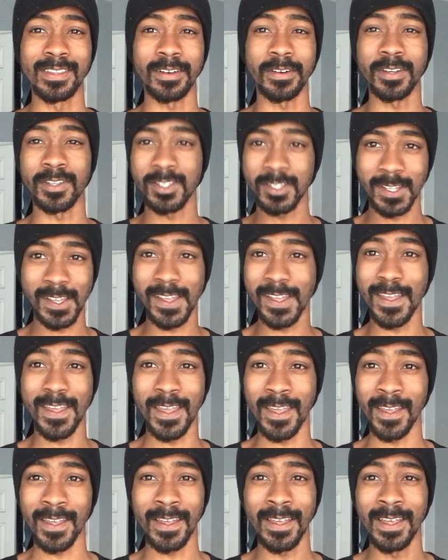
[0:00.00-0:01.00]
They're
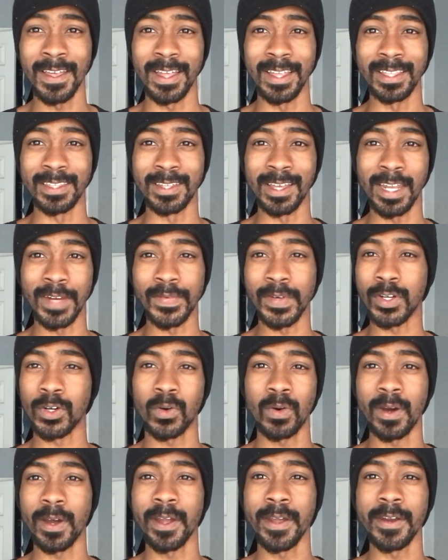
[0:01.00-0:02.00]
saying that it
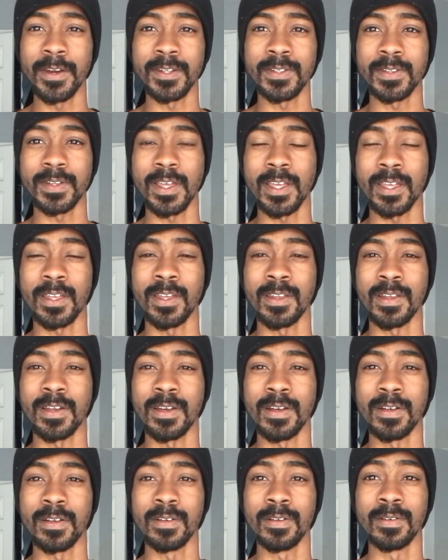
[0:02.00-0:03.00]
requires, like, you
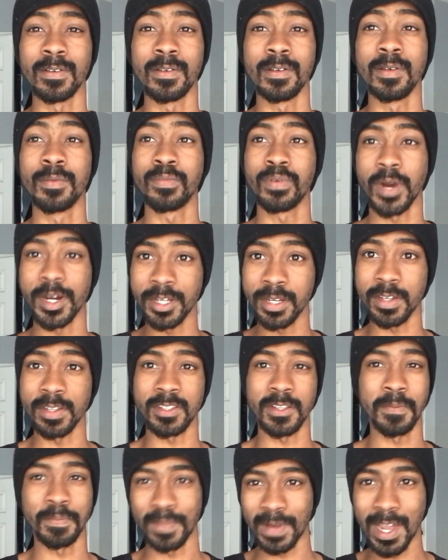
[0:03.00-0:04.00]
know,
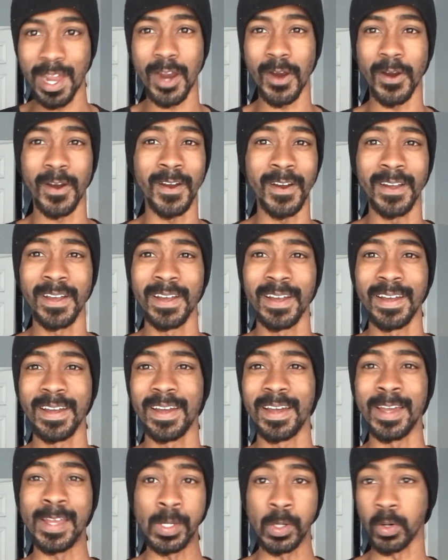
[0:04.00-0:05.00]
prejudice and power
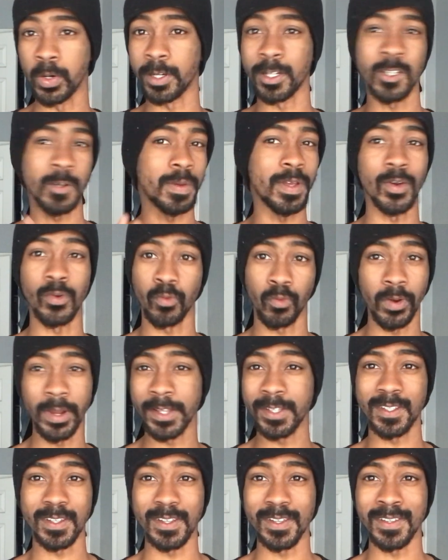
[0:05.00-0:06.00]
in order to be a
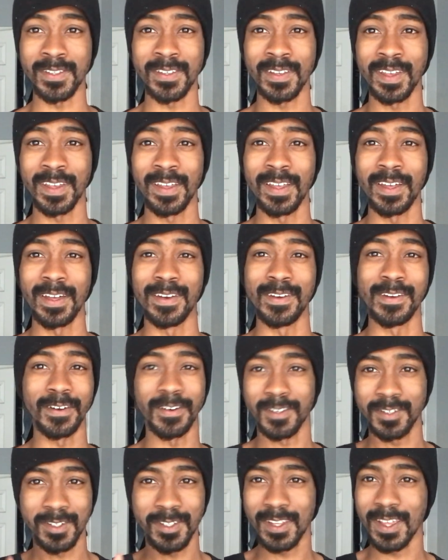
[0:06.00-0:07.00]
racist. They're
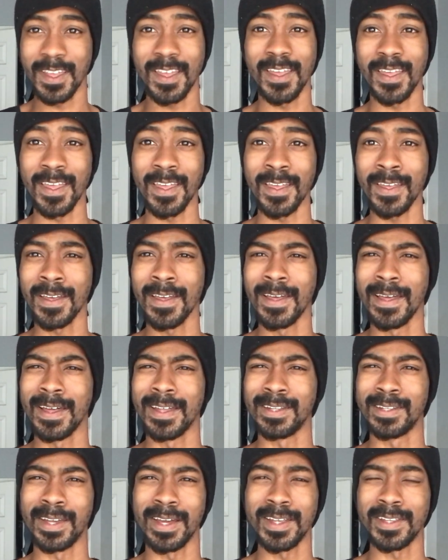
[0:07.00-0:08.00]
saying
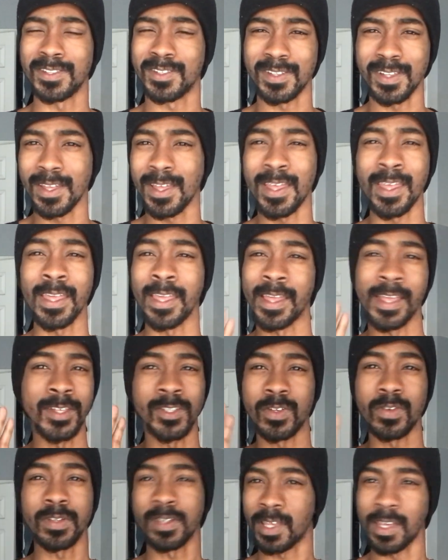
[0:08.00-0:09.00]
that saying
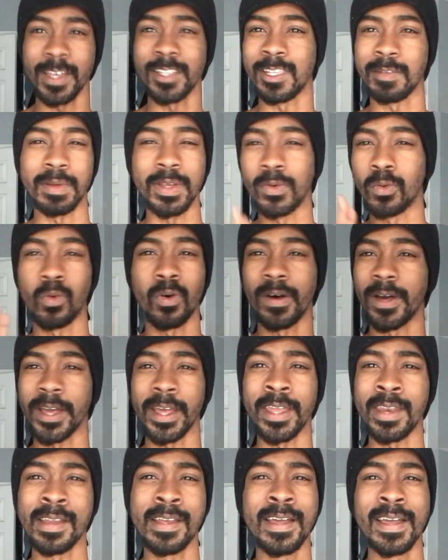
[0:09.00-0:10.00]
it's okay to be
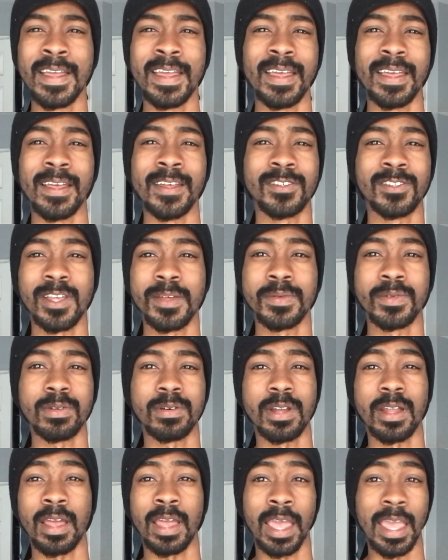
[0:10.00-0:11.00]
white is some
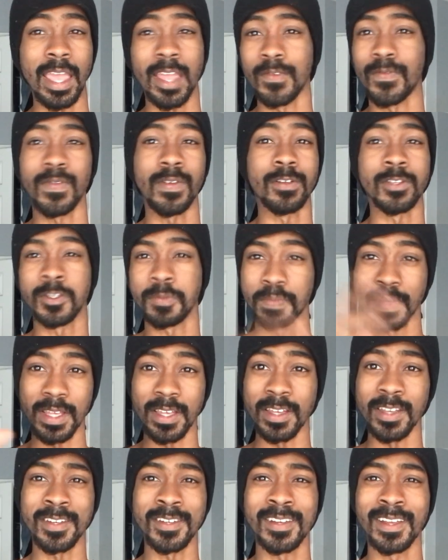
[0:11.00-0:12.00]
sort of hateful
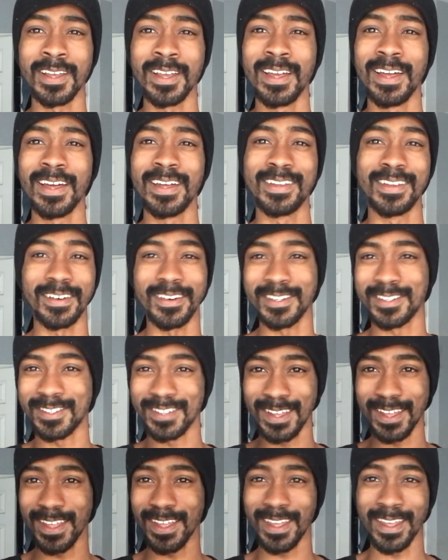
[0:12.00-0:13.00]
speech. They're
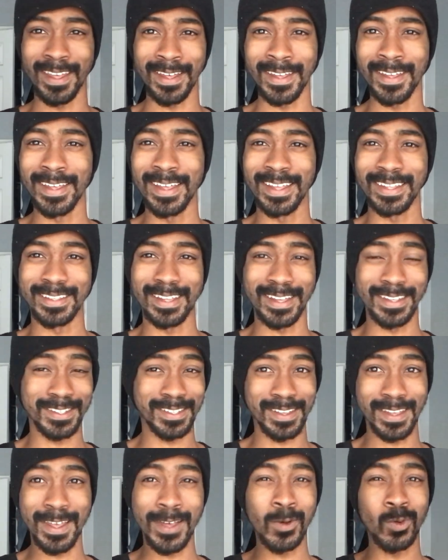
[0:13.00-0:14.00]
saying that
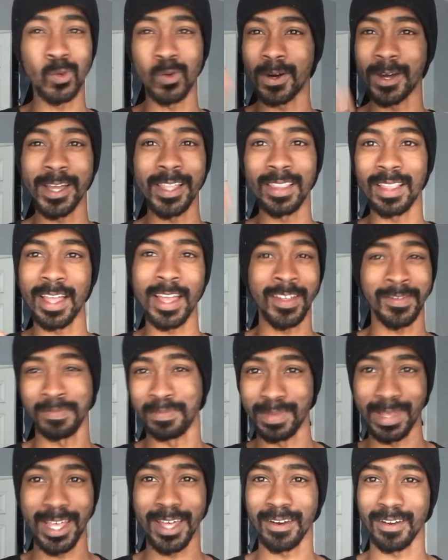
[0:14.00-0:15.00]
saying white life
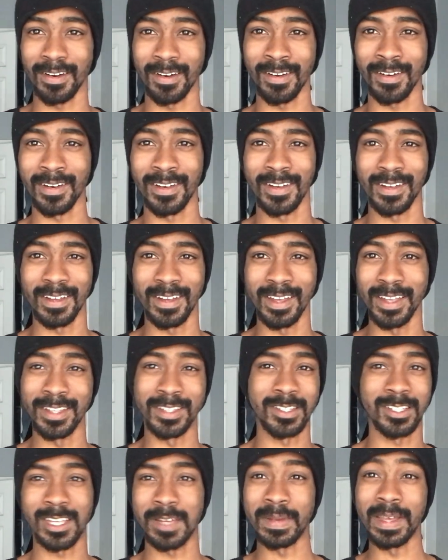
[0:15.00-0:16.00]
matter
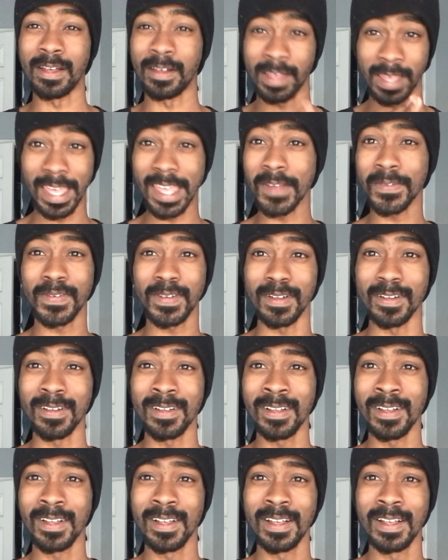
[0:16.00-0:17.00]
is somehow
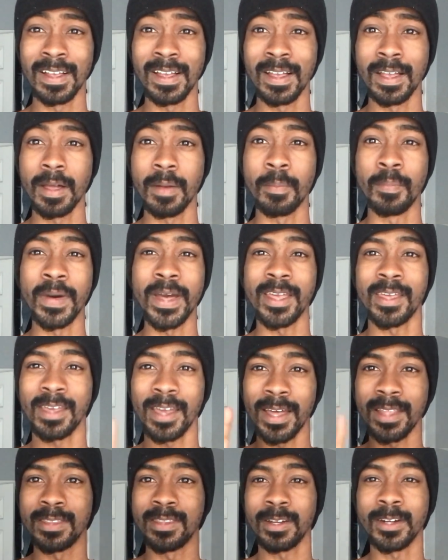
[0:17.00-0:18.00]
hateful, but
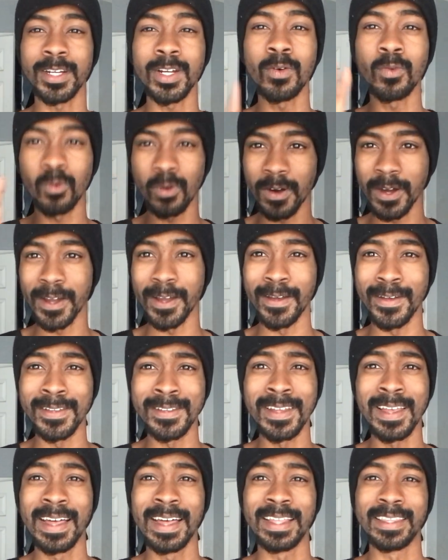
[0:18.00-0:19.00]
yet they're the
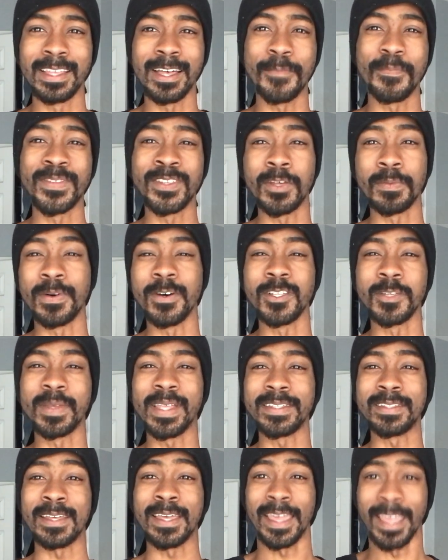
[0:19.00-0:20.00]
ones that supposed to be
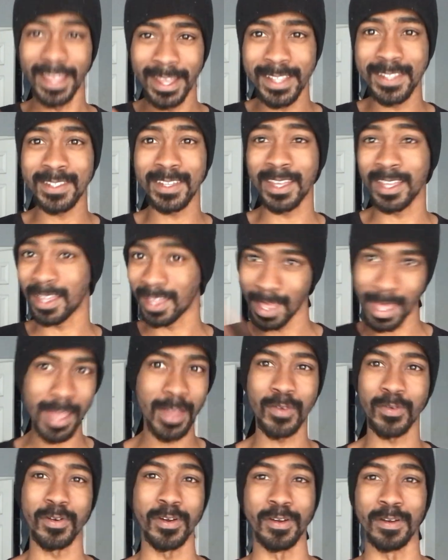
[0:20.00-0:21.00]
like the anti-hate
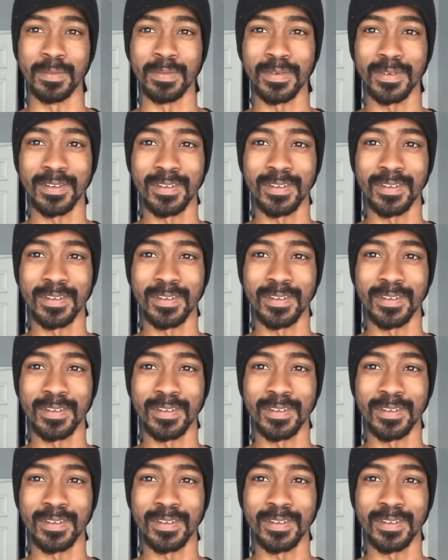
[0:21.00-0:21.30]
group.